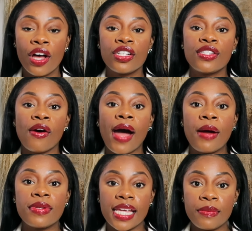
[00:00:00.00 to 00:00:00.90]
so
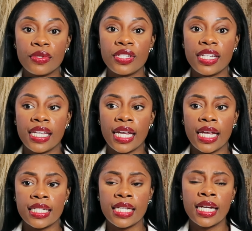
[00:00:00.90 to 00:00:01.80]
I was able to
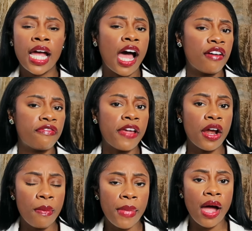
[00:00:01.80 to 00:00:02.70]
get a
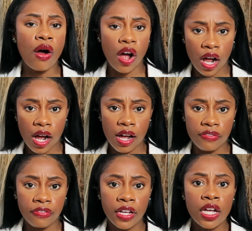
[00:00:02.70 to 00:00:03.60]
fair amount
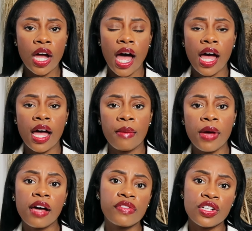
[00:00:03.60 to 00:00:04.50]
off
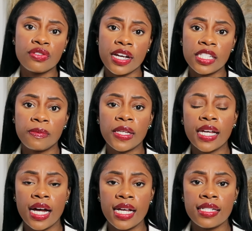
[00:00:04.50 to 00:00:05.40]
of the dress
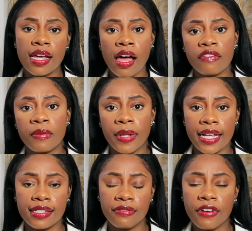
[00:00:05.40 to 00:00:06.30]
because of the
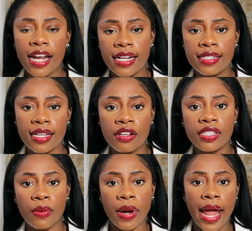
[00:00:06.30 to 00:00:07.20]
Black Friday sales that were